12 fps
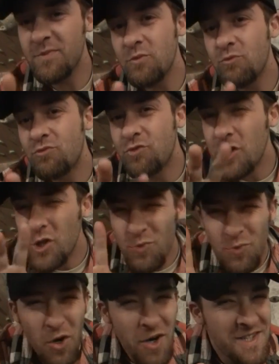real
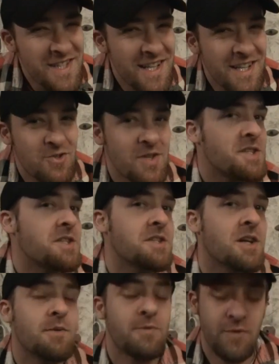rock's an interesting
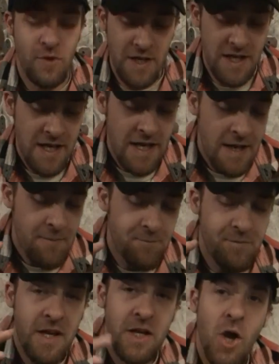term for it.
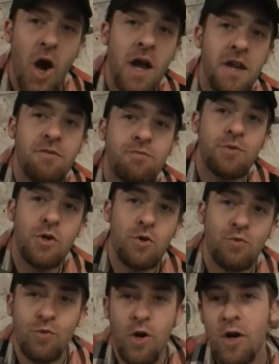They're kind of
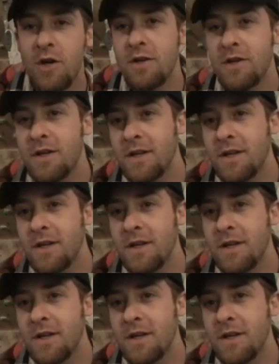real rock.